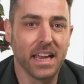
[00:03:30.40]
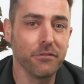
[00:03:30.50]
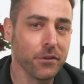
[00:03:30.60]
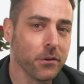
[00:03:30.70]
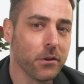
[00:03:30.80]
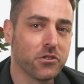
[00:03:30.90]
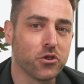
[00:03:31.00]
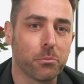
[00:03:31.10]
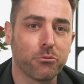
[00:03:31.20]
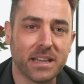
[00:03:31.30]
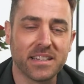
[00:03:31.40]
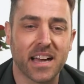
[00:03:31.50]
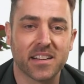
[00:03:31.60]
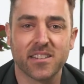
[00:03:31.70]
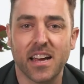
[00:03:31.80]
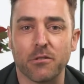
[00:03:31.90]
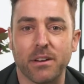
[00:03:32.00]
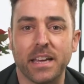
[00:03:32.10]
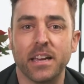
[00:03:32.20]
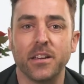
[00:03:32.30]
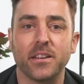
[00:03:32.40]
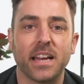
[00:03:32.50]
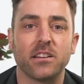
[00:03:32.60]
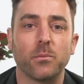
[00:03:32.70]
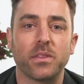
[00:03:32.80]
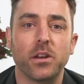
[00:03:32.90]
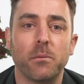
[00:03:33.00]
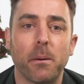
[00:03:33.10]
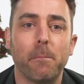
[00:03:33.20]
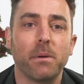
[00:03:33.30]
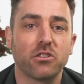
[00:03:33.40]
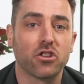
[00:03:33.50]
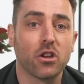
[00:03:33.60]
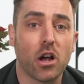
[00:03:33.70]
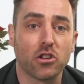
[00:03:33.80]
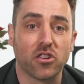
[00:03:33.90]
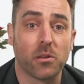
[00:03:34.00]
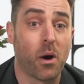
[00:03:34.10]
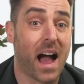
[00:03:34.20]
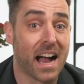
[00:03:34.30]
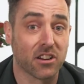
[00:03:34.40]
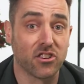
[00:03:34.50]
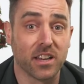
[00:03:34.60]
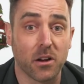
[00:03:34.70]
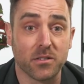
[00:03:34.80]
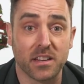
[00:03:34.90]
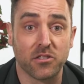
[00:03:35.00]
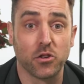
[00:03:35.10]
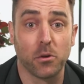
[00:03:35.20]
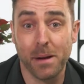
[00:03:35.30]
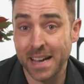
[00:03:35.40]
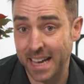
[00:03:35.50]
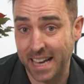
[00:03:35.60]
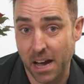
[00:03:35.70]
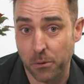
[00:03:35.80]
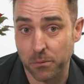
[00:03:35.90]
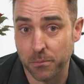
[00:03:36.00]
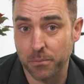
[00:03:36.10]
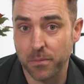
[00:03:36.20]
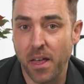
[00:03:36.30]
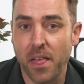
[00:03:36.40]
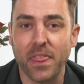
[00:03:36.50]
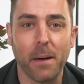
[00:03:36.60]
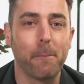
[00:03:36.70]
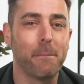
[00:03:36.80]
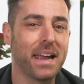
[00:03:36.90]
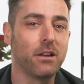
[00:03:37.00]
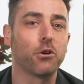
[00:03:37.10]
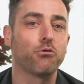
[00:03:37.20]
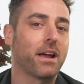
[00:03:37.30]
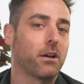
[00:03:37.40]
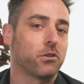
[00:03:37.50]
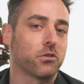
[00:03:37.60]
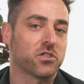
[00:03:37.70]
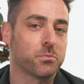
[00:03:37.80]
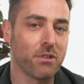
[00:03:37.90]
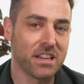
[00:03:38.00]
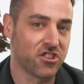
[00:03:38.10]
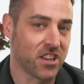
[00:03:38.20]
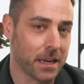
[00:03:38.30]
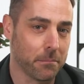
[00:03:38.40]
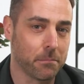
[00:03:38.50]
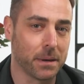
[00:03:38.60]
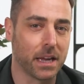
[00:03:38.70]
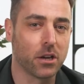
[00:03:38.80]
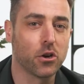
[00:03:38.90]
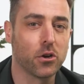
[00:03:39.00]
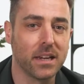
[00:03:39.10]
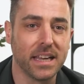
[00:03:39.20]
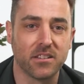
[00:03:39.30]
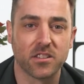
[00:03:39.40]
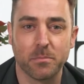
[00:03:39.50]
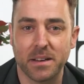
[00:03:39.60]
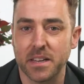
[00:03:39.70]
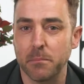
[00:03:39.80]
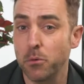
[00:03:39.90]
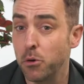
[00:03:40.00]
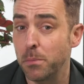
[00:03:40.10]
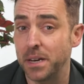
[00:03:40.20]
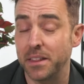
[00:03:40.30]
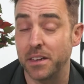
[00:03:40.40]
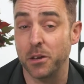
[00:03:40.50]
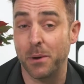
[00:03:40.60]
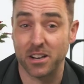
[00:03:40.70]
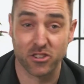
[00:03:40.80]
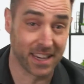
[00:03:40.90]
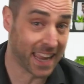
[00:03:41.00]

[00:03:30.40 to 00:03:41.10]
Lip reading: If you used your pre-tax salary, you'd end up with a number much larger than what actually goes into your bank account. That may look great on your spreadsheet, but it could lead to spending more money than you actually